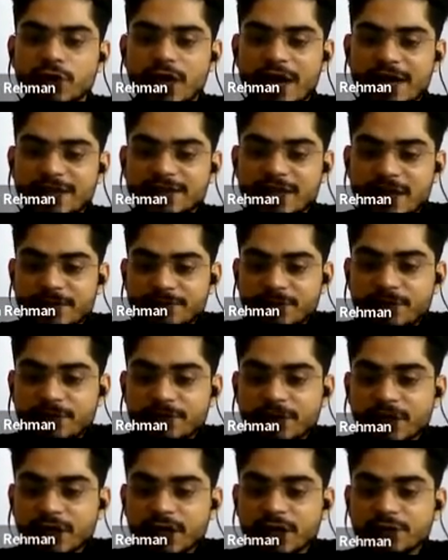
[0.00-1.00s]
Examiner
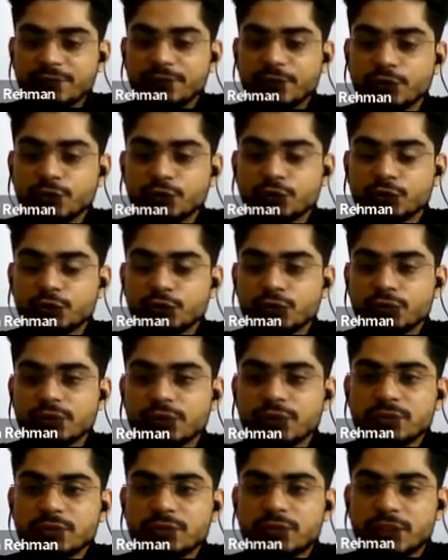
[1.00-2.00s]
will confuse you.
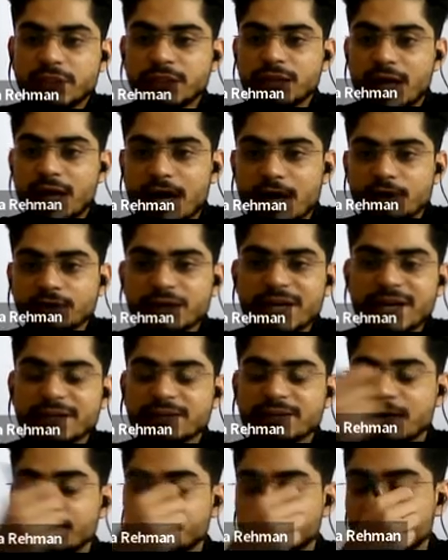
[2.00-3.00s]
See how the
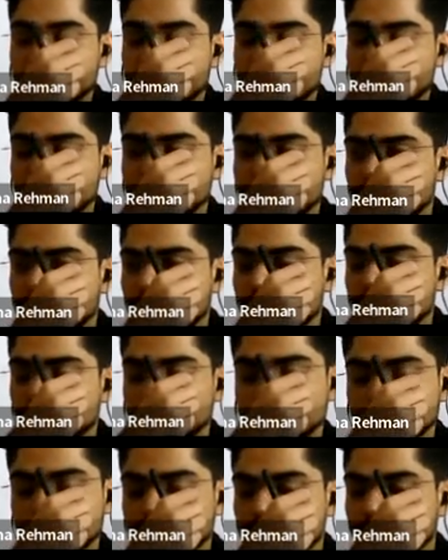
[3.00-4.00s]
examiner will confuse you.